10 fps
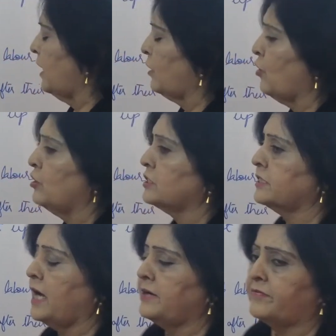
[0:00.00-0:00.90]
across
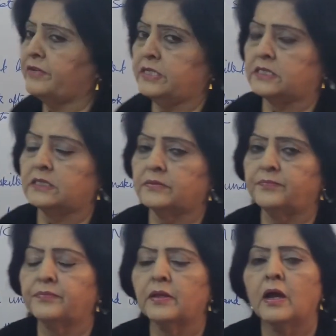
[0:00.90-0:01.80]
countries.
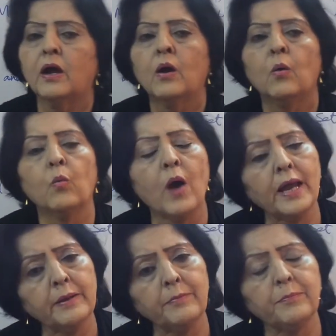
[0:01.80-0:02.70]

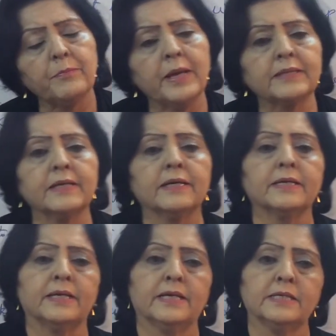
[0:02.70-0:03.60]
One
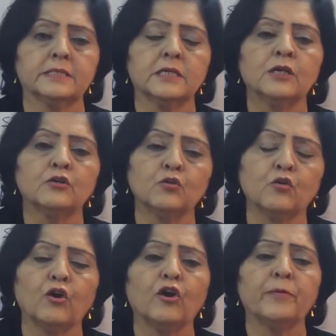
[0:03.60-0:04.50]
method is to
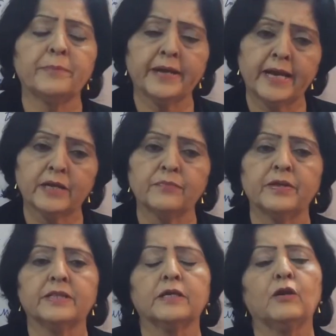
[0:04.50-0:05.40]
collaborate
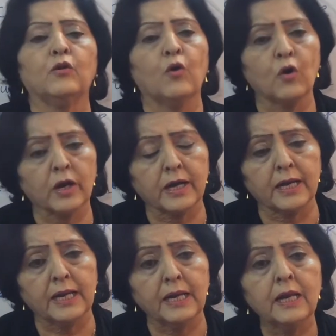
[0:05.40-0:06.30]
with the
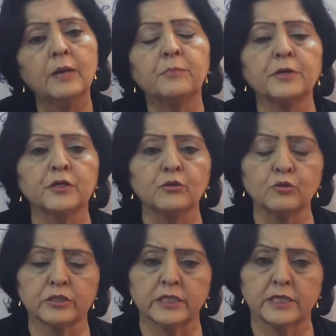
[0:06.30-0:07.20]
local
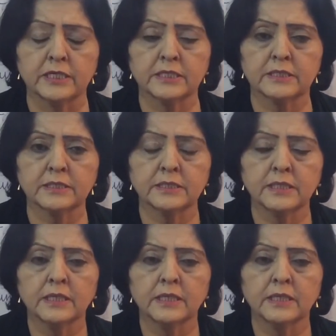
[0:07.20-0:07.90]
producers